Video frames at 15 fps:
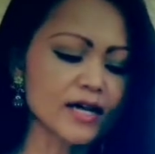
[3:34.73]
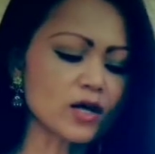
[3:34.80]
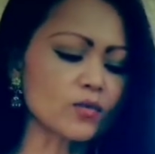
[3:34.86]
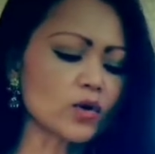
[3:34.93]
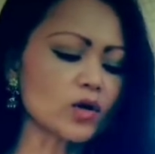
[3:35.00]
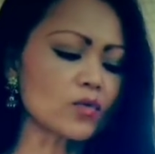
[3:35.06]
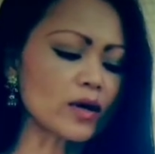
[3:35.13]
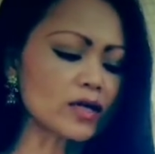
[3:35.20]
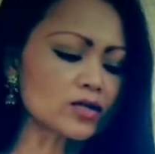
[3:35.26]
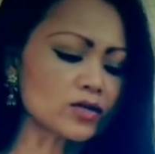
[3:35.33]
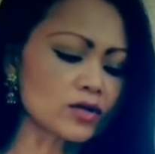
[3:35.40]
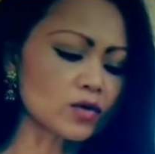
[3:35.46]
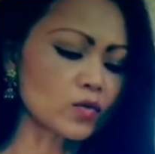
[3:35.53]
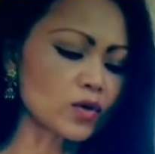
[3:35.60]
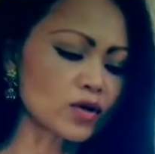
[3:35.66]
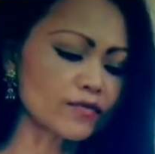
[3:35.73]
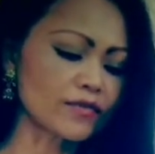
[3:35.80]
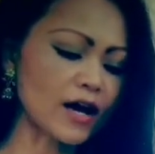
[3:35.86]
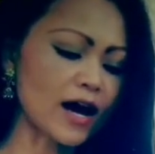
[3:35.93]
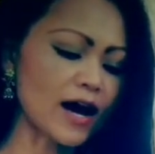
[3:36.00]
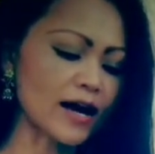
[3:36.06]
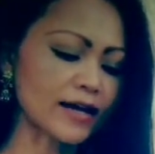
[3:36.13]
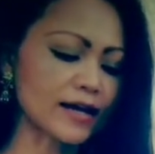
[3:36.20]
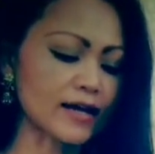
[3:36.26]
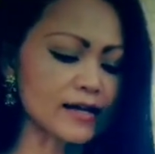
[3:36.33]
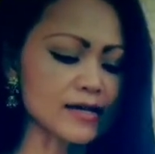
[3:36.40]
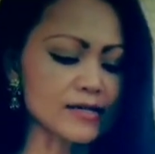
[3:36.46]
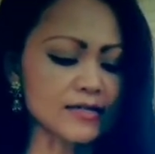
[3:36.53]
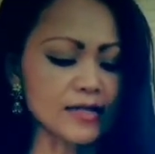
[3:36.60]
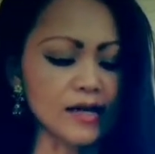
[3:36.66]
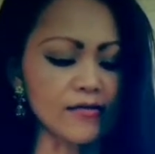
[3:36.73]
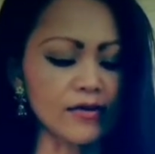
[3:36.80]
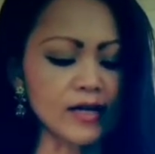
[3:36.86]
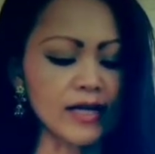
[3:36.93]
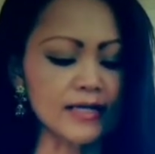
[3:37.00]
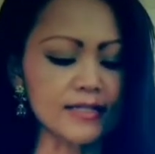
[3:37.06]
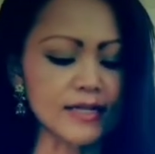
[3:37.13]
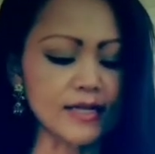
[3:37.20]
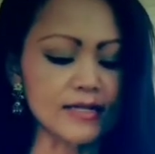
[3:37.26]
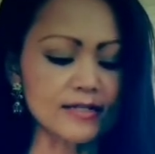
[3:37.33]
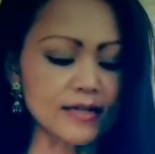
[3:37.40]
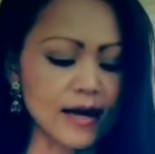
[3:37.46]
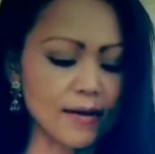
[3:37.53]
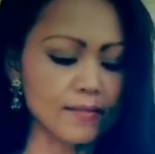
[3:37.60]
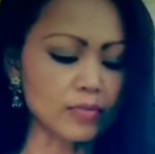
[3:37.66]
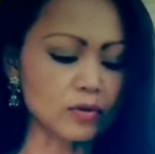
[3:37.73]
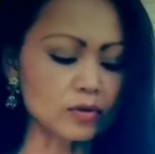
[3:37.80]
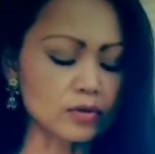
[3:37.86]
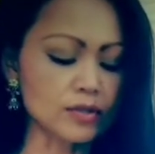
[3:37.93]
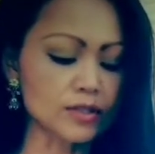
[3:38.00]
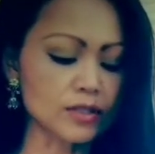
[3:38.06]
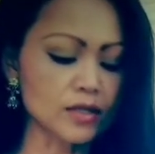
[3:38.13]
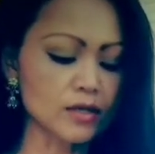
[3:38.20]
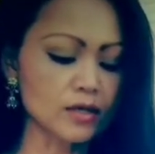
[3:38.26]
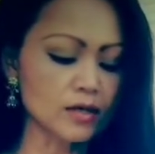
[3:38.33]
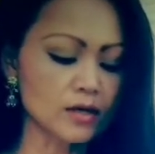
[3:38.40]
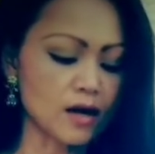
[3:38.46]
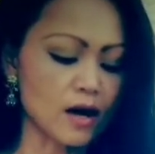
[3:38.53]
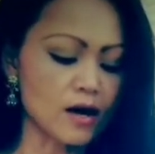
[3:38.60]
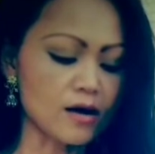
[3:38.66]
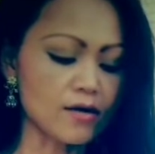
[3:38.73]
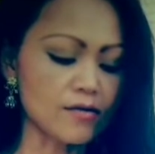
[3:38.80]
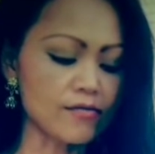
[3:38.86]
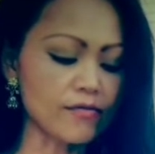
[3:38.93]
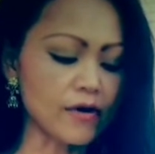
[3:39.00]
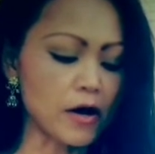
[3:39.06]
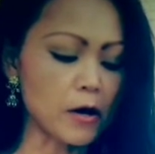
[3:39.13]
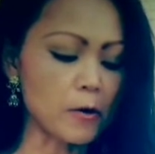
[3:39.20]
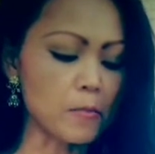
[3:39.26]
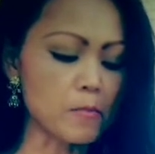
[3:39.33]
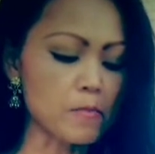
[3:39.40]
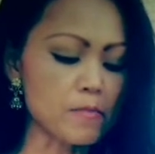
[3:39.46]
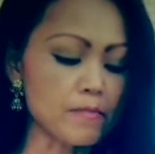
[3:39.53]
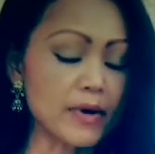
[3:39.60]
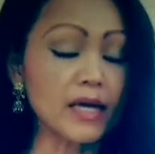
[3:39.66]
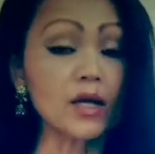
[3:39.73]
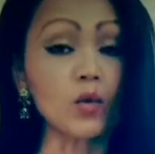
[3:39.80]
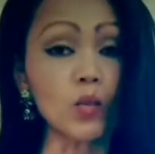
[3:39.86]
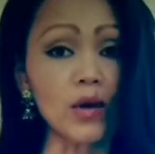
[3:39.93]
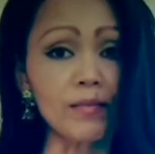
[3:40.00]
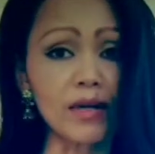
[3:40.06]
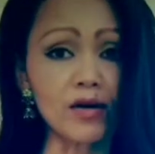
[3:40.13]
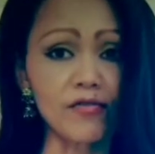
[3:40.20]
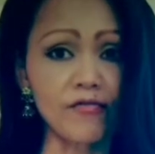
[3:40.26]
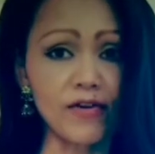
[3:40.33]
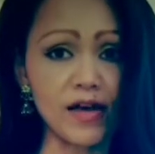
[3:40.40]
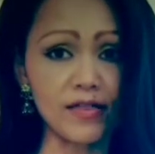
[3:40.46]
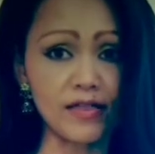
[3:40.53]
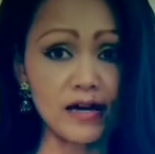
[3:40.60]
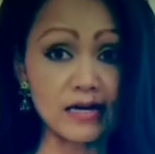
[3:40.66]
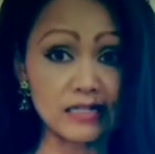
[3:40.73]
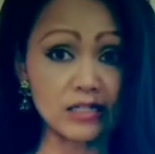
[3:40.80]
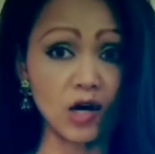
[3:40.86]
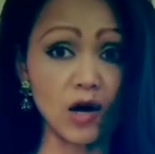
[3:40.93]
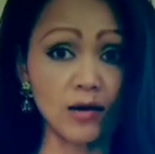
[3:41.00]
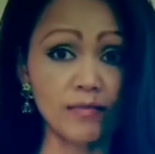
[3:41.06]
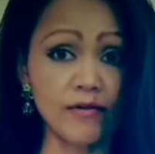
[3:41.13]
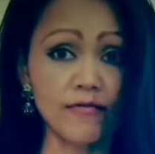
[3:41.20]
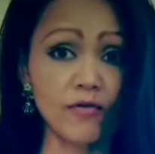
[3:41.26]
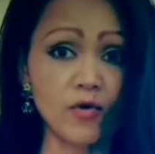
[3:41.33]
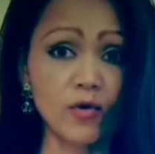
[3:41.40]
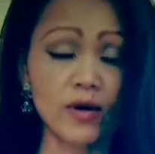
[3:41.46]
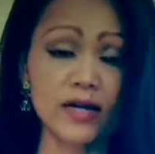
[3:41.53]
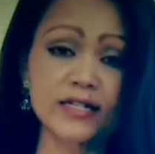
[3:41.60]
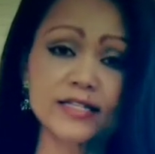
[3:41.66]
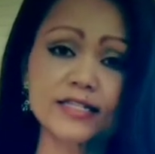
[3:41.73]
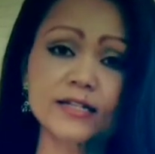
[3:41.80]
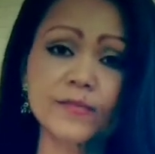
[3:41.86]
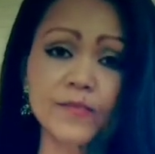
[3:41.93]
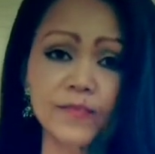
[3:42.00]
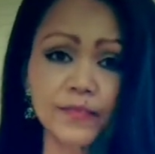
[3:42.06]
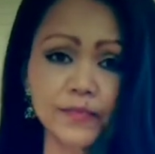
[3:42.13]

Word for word: And we run to the Word of God, and He's given us examples of um, men and women of faith that has gone before us,